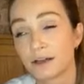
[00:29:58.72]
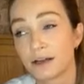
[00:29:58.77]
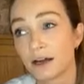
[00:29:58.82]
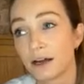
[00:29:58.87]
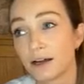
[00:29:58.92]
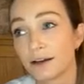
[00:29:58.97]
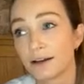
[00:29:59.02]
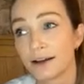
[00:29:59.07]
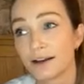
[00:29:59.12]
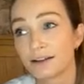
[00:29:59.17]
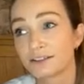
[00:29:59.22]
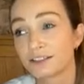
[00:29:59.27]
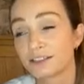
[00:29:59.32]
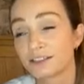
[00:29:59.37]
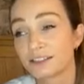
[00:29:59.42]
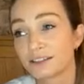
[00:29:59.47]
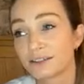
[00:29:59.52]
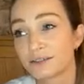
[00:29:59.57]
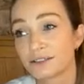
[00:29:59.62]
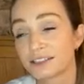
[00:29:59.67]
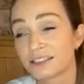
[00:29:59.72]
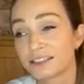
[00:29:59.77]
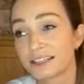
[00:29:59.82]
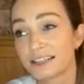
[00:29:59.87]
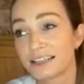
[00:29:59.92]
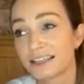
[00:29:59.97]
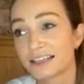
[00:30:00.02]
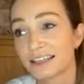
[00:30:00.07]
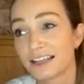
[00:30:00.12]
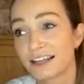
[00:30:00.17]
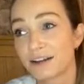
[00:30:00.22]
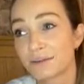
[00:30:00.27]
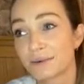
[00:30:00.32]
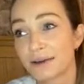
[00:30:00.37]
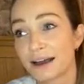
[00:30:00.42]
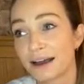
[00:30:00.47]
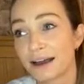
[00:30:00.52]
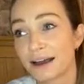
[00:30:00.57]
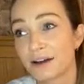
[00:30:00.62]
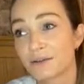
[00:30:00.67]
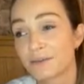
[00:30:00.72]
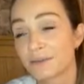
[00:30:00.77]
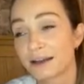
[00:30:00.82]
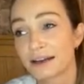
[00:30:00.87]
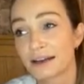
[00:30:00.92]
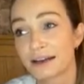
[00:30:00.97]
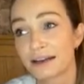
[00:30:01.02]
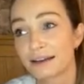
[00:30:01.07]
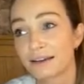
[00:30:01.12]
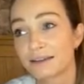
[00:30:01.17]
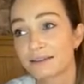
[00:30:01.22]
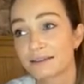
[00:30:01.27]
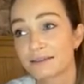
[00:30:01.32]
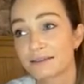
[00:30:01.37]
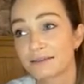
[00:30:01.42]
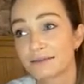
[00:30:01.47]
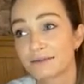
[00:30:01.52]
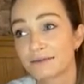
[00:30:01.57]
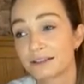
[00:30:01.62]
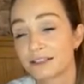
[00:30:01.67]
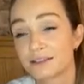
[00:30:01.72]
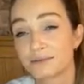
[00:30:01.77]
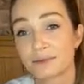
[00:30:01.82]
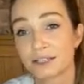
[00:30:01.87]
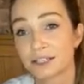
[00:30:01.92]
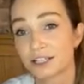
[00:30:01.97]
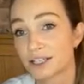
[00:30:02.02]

And I was just thinking then about how many, this must